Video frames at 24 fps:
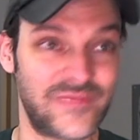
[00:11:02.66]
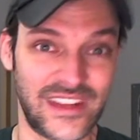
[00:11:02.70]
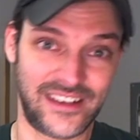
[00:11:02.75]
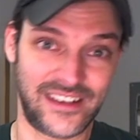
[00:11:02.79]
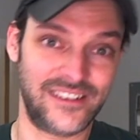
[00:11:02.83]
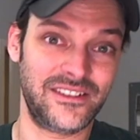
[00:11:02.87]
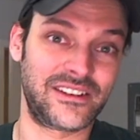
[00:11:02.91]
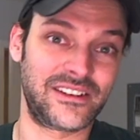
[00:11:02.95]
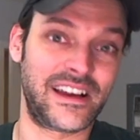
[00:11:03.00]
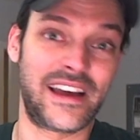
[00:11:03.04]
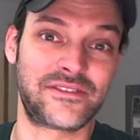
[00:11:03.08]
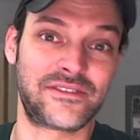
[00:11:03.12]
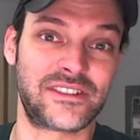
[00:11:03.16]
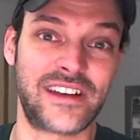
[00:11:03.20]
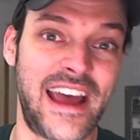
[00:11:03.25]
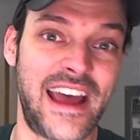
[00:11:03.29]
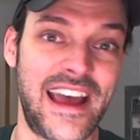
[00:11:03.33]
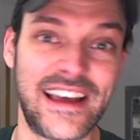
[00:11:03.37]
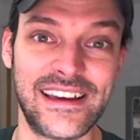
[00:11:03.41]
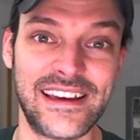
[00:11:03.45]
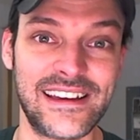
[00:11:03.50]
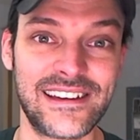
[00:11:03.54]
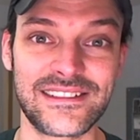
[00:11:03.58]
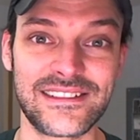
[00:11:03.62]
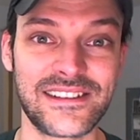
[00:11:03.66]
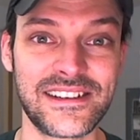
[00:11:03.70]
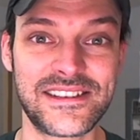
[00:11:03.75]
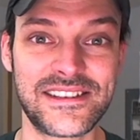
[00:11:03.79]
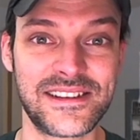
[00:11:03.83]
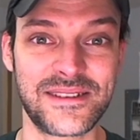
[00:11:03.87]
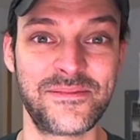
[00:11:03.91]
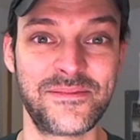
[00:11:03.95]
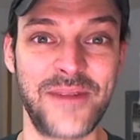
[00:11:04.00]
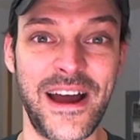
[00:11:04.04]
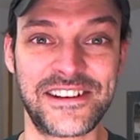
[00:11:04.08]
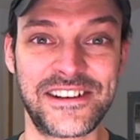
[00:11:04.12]
You don't have to hang out and
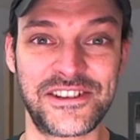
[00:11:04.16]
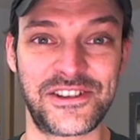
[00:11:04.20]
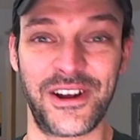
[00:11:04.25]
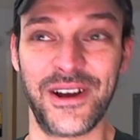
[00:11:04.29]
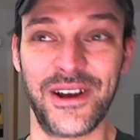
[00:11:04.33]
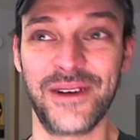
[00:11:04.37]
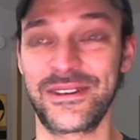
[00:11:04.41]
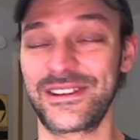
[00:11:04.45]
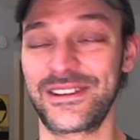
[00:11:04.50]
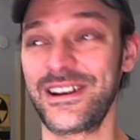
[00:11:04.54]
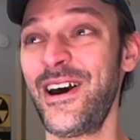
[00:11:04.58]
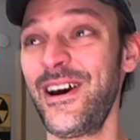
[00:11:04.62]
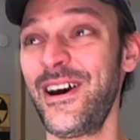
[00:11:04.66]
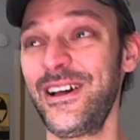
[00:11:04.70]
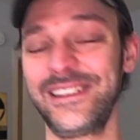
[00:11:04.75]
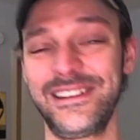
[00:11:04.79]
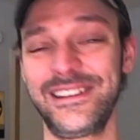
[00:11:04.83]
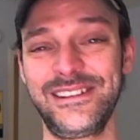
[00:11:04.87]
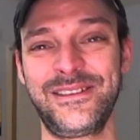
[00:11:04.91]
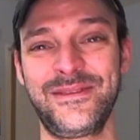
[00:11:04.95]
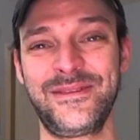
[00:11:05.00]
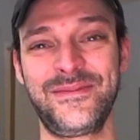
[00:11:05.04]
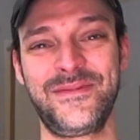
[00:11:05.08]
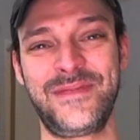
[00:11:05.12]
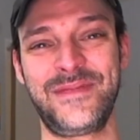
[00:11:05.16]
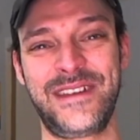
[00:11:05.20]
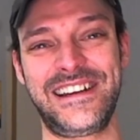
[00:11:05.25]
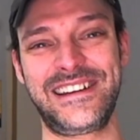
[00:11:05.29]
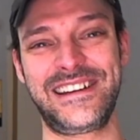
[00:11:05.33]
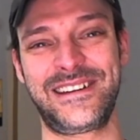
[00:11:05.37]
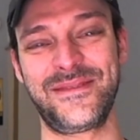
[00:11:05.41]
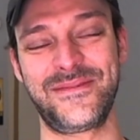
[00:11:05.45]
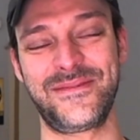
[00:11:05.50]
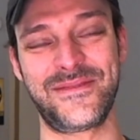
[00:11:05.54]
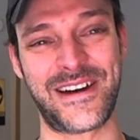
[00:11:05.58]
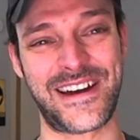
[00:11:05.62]
listen to my show at all in the
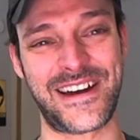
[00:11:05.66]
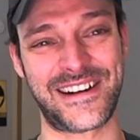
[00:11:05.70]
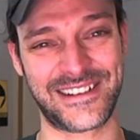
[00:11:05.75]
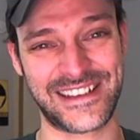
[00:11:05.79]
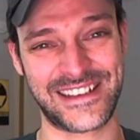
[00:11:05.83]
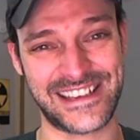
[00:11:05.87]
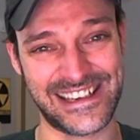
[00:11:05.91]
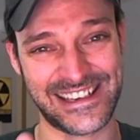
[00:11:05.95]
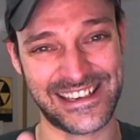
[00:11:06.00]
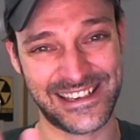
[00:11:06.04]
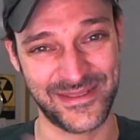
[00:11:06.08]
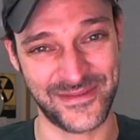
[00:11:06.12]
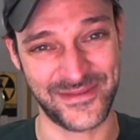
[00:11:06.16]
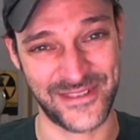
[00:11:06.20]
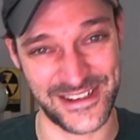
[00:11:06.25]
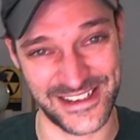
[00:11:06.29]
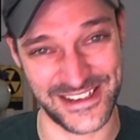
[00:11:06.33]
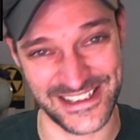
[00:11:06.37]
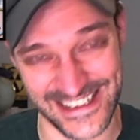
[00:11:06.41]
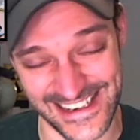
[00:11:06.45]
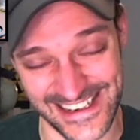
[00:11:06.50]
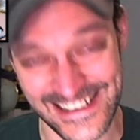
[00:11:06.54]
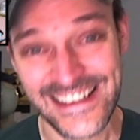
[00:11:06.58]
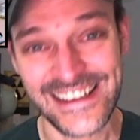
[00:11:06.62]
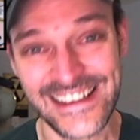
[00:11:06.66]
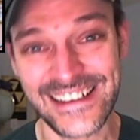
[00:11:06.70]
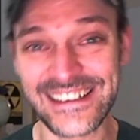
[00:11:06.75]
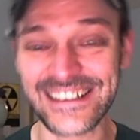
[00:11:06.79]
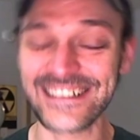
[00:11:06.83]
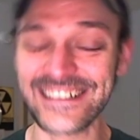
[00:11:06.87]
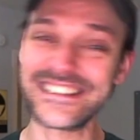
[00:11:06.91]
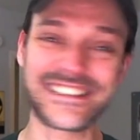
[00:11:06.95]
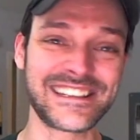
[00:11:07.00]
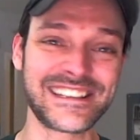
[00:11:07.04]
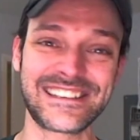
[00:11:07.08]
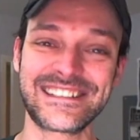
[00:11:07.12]
Media Monarchy community.
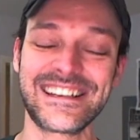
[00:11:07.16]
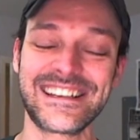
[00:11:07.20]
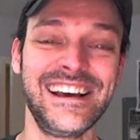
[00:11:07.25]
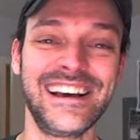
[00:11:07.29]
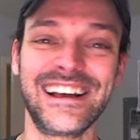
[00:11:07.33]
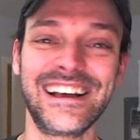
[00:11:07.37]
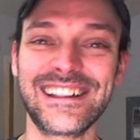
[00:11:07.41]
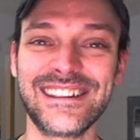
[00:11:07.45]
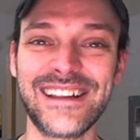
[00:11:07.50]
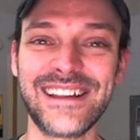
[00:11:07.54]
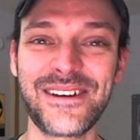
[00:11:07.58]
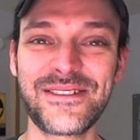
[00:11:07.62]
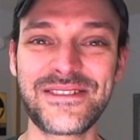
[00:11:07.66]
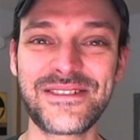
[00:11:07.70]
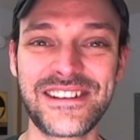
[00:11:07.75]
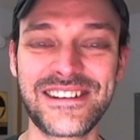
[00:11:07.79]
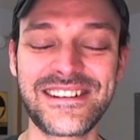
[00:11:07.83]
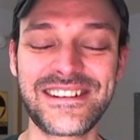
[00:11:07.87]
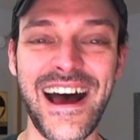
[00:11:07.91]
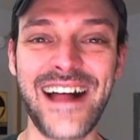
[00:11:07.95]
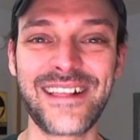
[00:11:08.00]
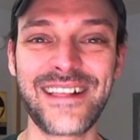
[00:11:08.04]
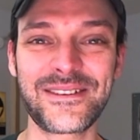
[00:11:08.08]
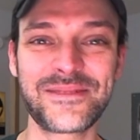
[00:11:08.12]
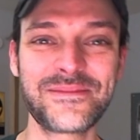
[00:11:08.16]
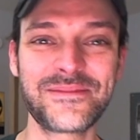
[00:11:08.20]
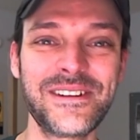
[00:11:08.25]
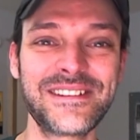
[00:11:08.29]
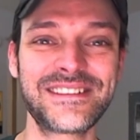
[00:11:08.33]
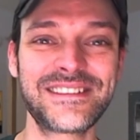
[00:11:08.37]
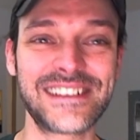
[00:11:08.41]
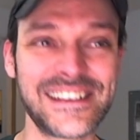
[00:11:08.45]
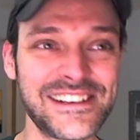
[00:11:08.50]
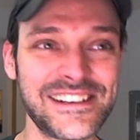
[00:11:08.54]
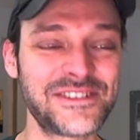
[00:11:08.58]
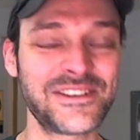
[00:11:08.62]
It's as low as $1 a
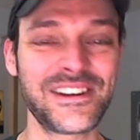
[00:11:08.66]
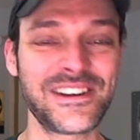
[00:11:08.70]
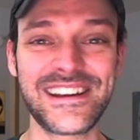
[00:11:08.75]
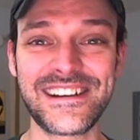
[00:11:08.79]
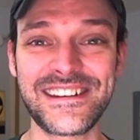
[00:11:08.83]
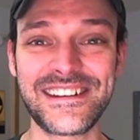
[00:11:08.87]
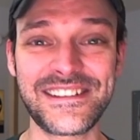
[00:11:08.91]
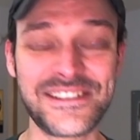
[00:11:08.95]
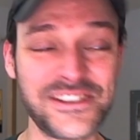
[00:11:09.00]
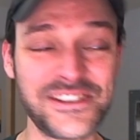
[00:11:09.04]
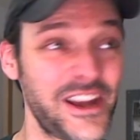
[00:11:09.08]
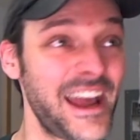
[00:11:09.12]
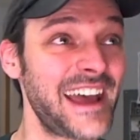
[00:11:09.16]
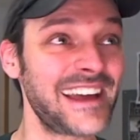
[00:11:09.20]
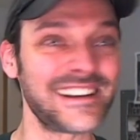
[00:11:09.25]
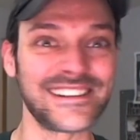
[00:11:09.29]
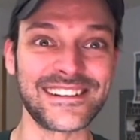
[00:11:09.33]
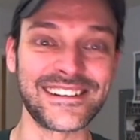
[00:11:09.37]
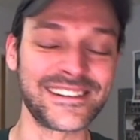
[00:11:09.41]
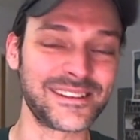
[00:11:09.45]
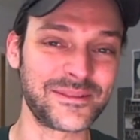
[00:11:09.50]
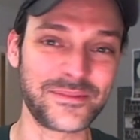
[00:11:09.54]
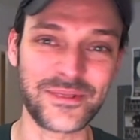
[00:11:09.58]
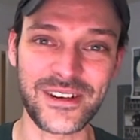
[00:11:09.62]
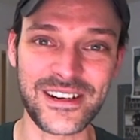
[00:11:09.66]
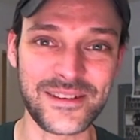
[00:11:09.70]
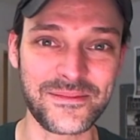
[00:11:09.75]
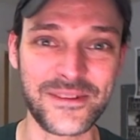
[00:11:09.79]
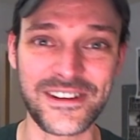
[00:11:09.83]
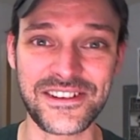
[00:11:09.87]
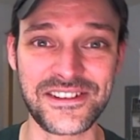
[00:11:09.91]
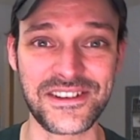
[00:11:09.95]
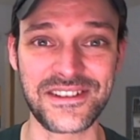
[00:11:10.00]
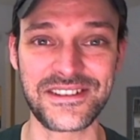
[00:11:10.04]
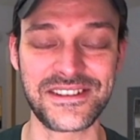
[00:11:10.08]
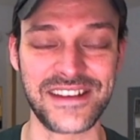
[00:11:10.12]
month gets you into the chat, and you can pretty
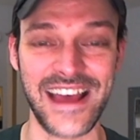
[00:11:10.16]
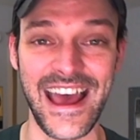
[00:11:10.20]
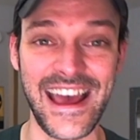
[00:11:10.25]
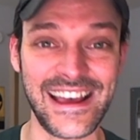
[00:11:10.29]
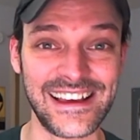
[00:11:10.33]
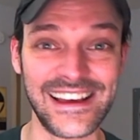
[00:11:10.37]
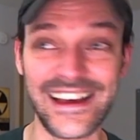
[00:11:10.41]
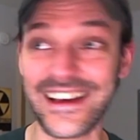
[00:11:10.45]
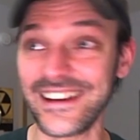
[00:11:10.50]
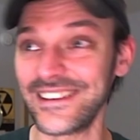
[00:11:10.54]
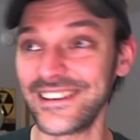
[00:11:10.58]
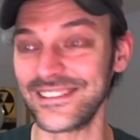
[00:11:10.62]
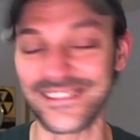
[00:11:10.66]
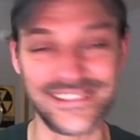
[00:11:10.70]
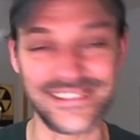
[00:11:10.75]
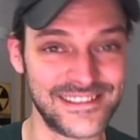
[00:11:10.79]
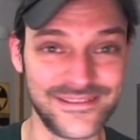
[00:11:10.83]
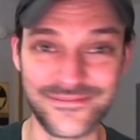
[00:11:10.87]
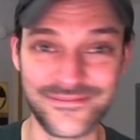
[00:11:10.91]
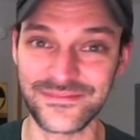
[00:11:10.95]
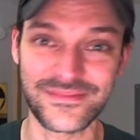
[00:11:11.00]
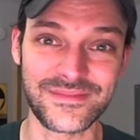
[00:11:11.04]
much just hang out and